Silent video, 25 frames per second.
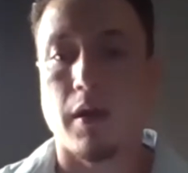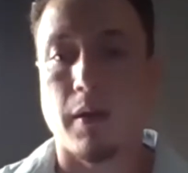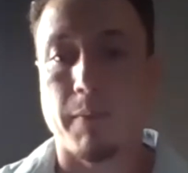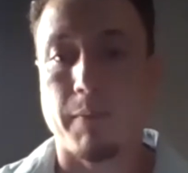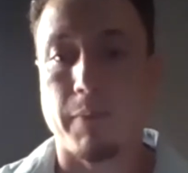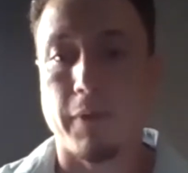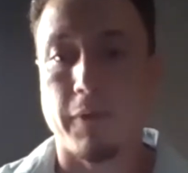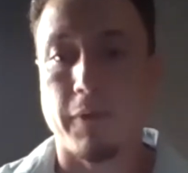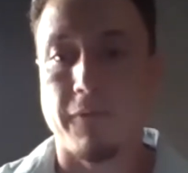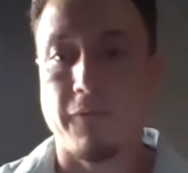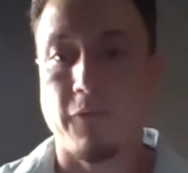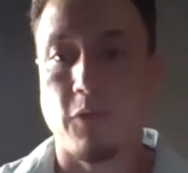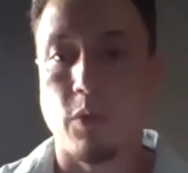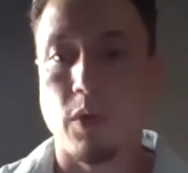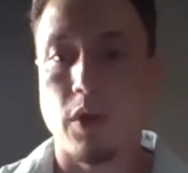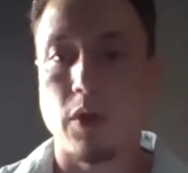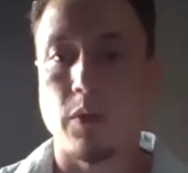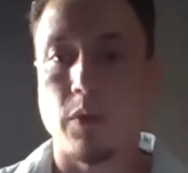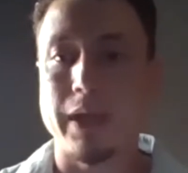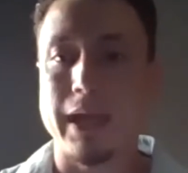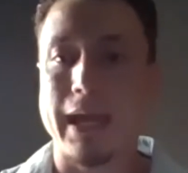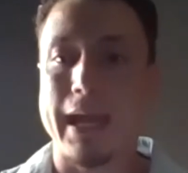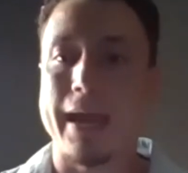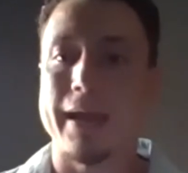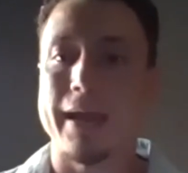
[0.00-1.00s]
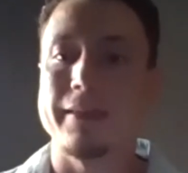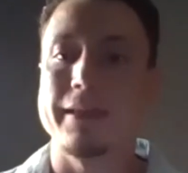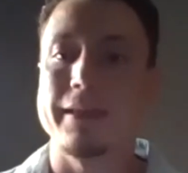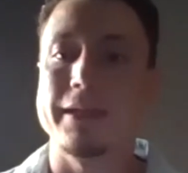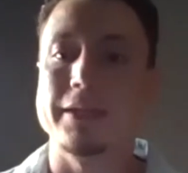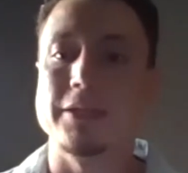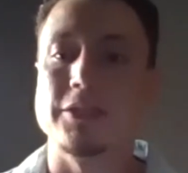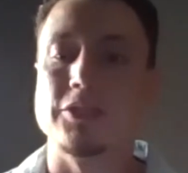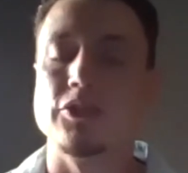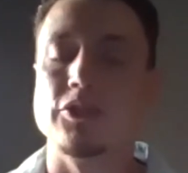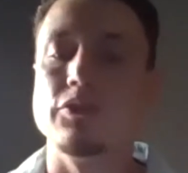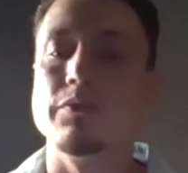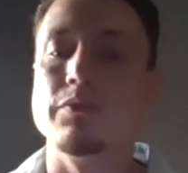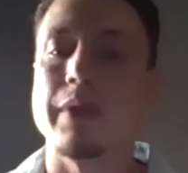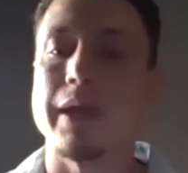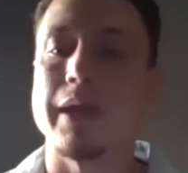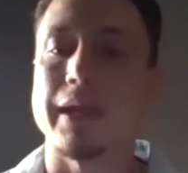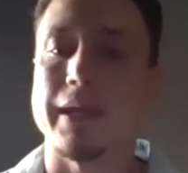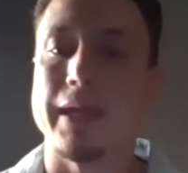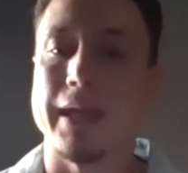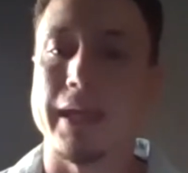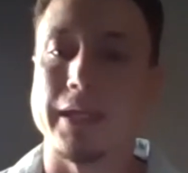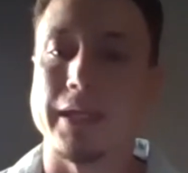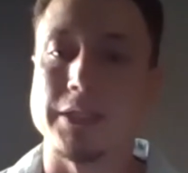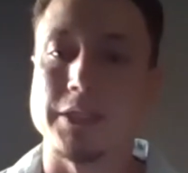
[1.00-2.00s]
before we had these new
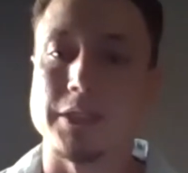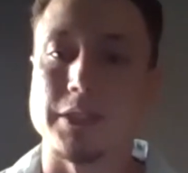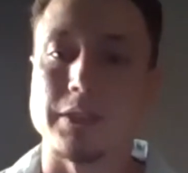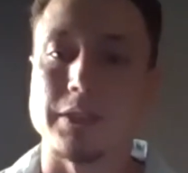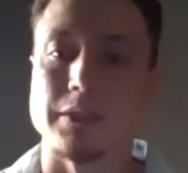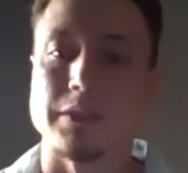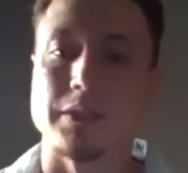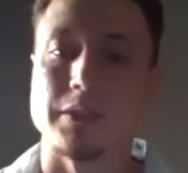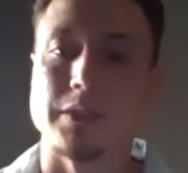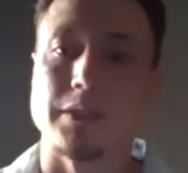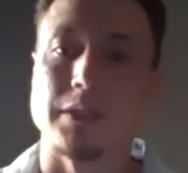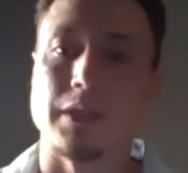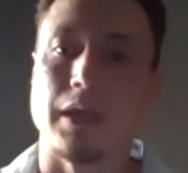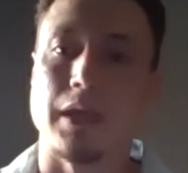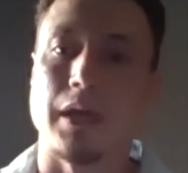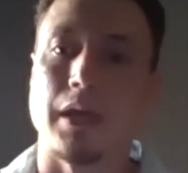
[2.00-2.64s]
medications,